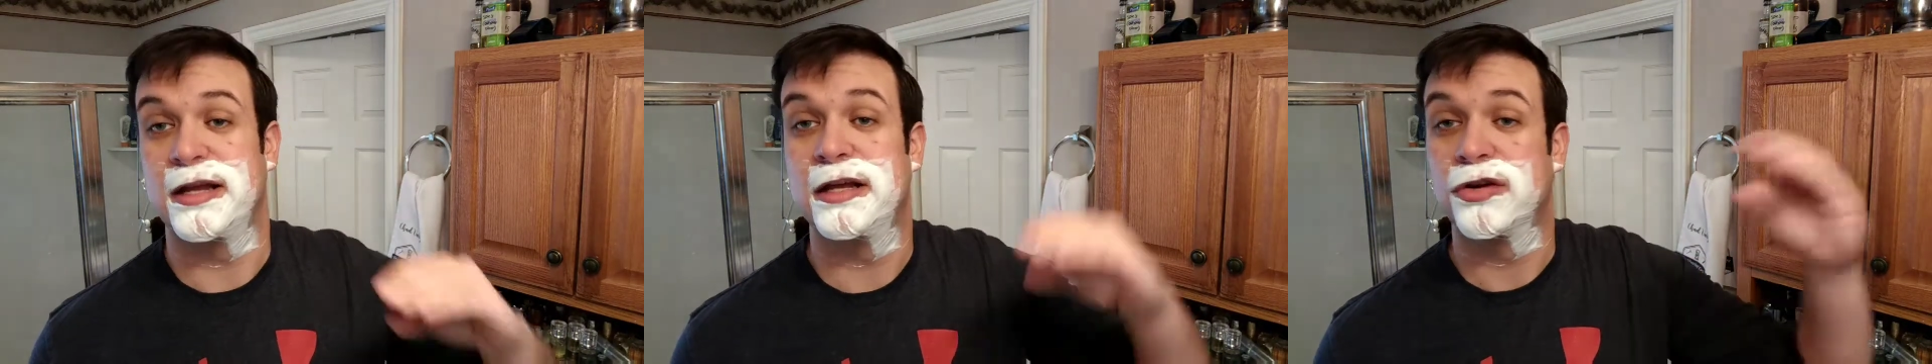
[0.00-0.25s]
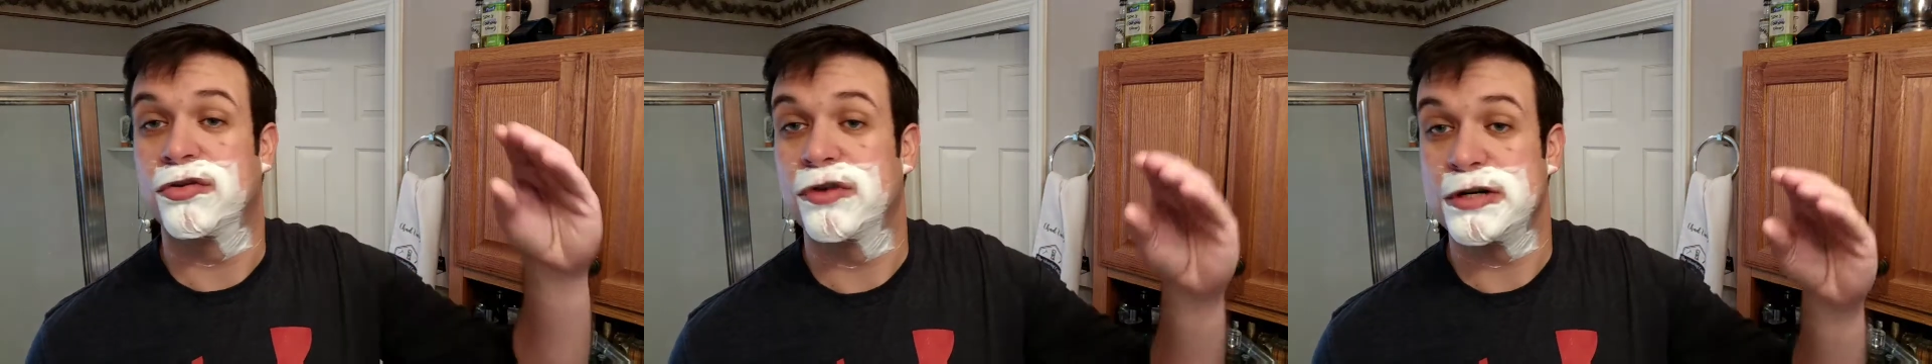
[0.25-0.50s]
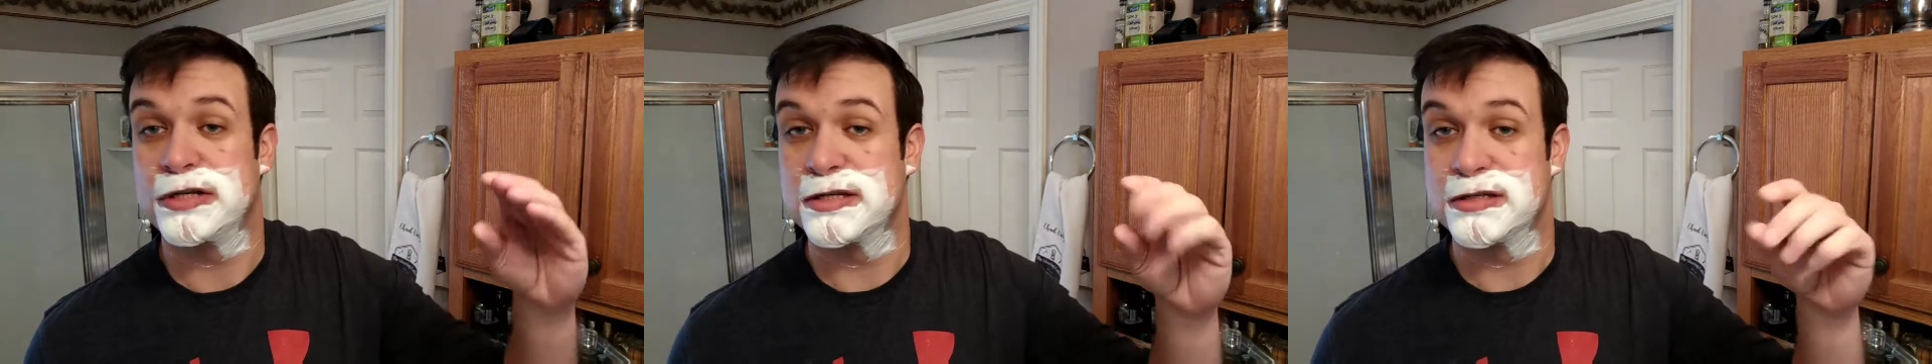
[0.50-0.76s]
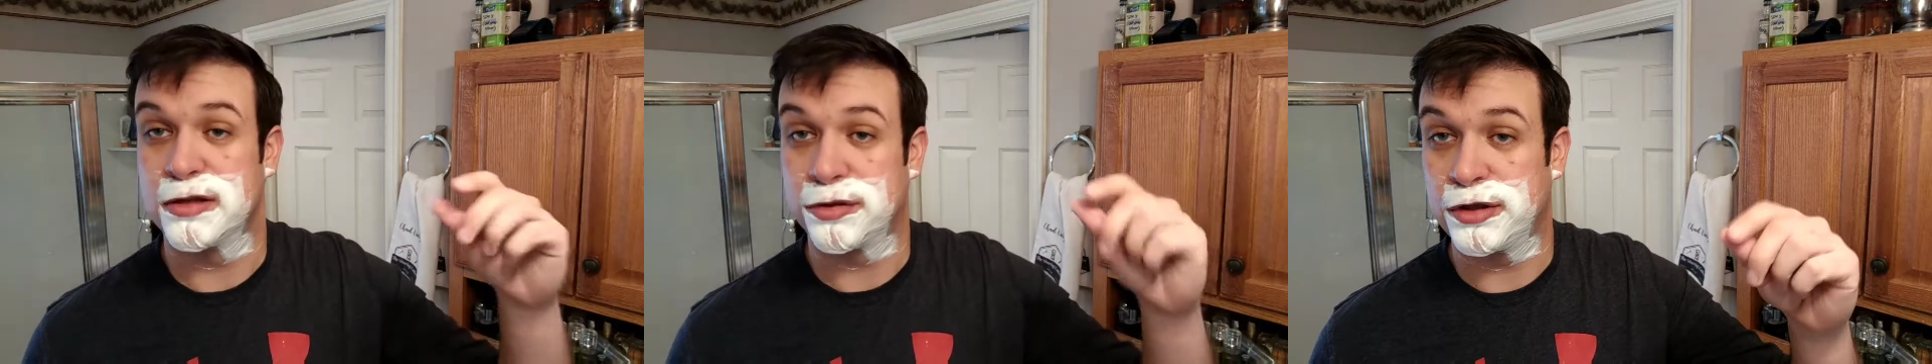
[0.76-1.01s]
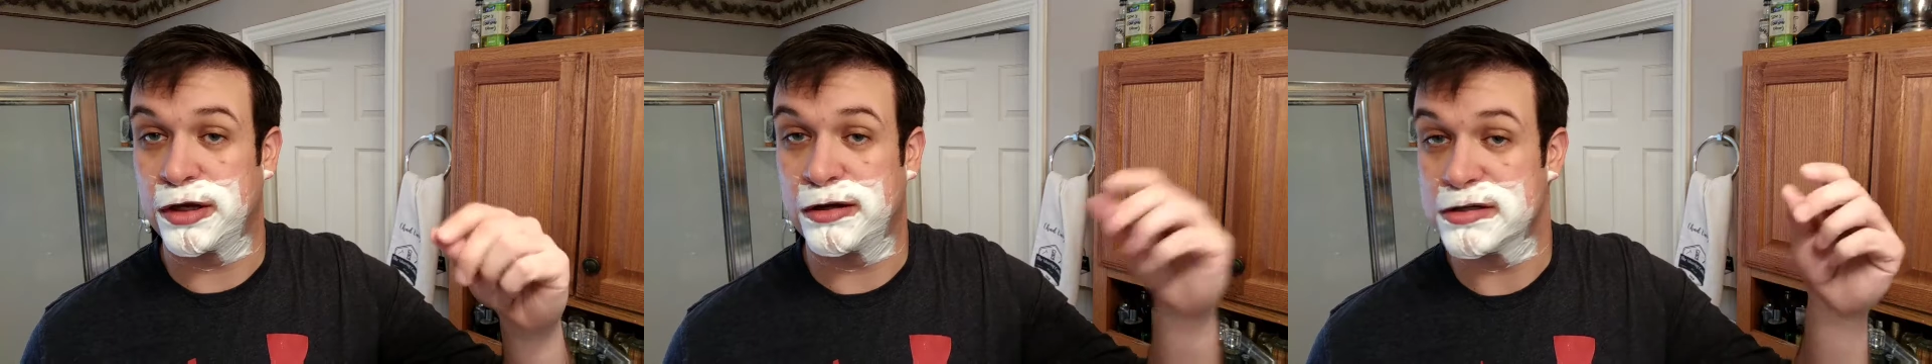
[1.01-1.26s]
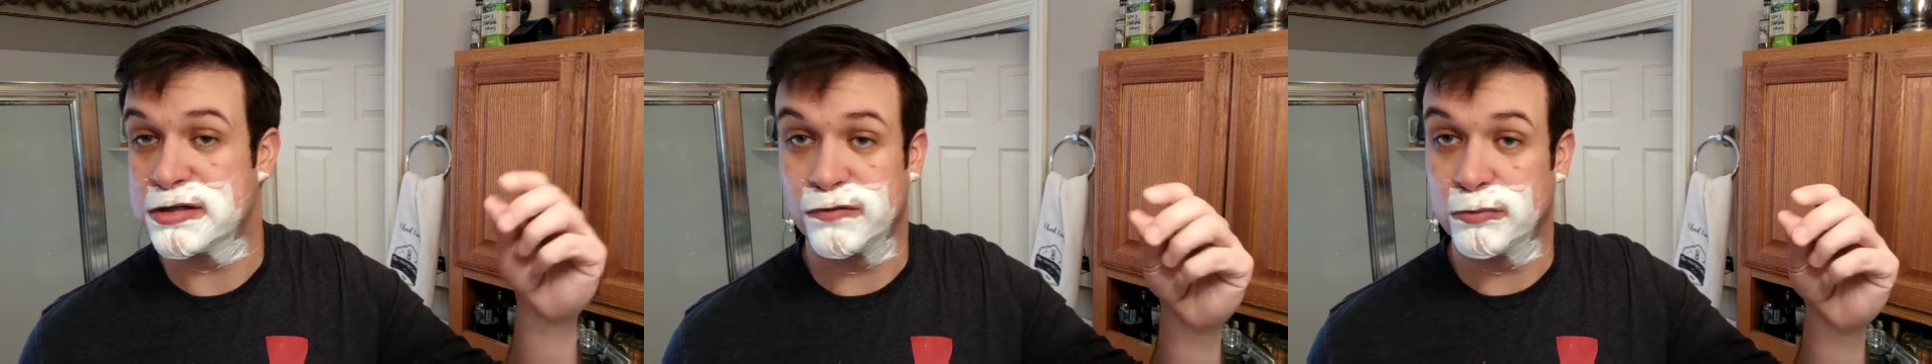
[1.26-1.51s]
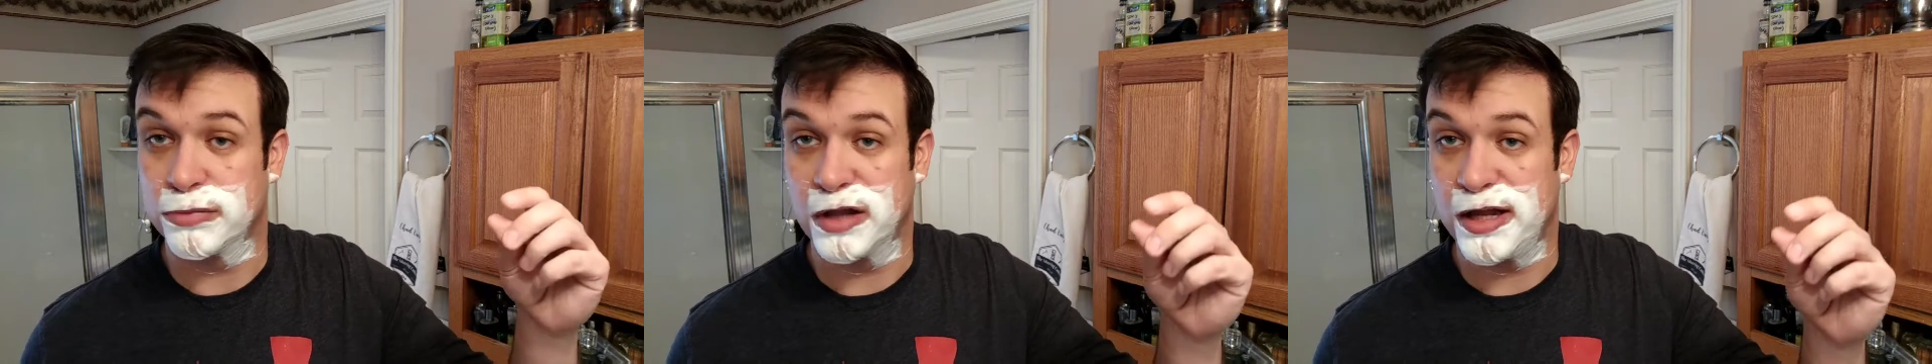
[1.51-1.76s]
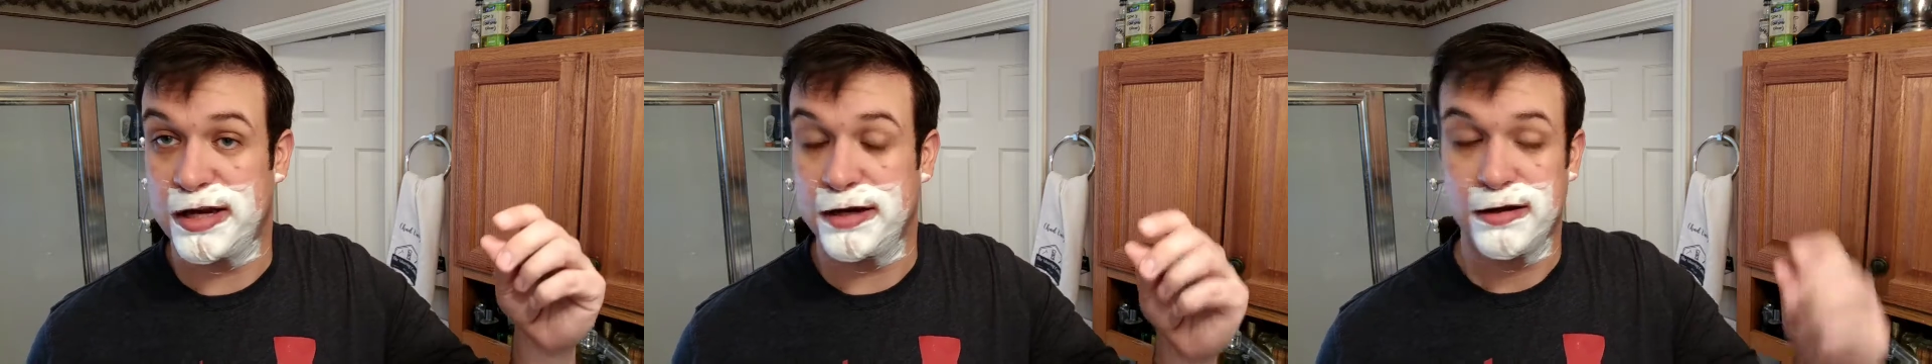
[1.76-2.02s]
increases the thickness of the
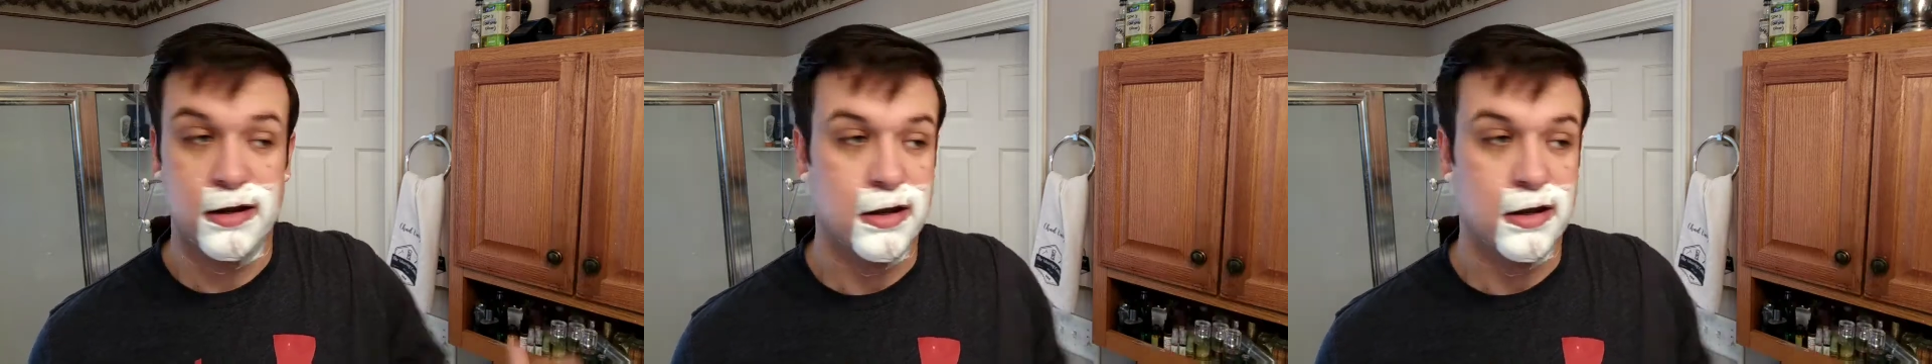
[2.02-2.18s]
blade.